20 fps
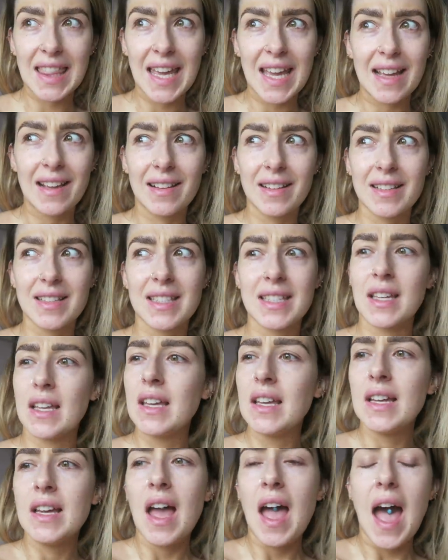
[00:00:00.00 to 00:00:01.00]
-day things
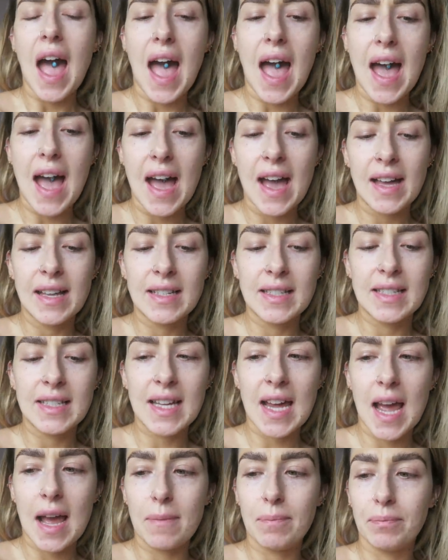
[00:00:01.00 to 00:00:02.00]

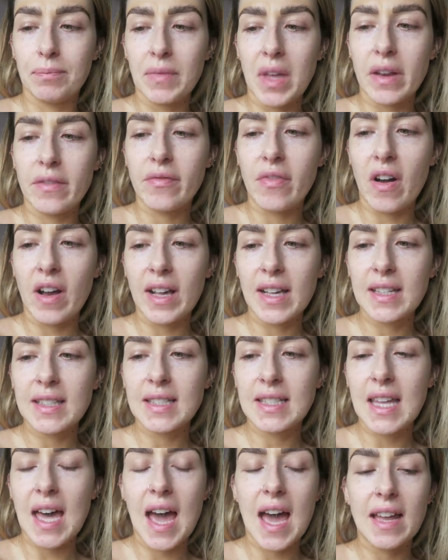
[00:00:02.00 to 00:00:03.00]
and um,
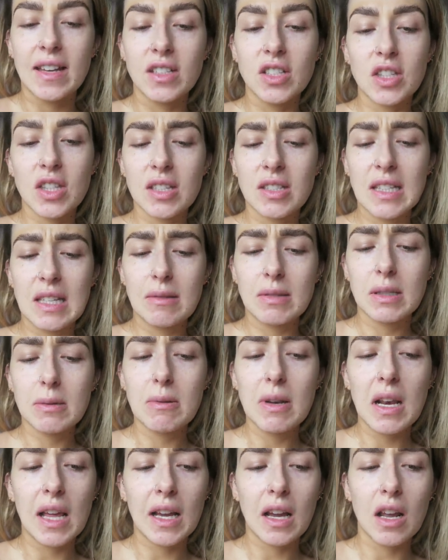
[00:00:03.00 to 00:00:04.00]
advice and there seems
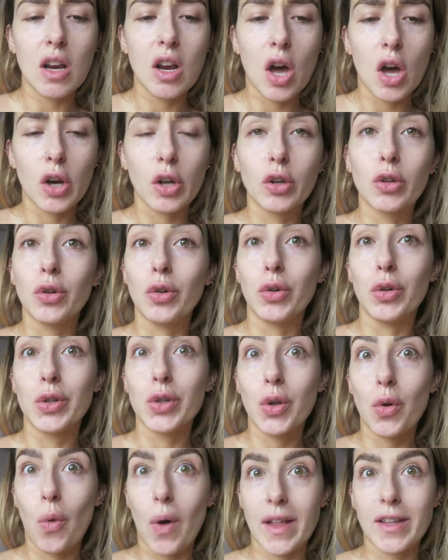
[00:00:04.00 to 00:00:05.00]
to be like a lot of
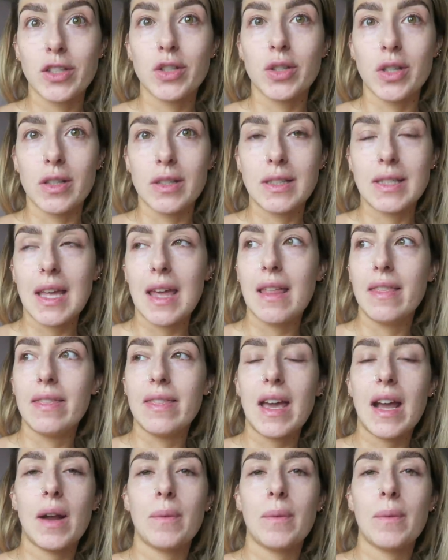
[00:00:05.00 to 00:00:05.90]
good questions in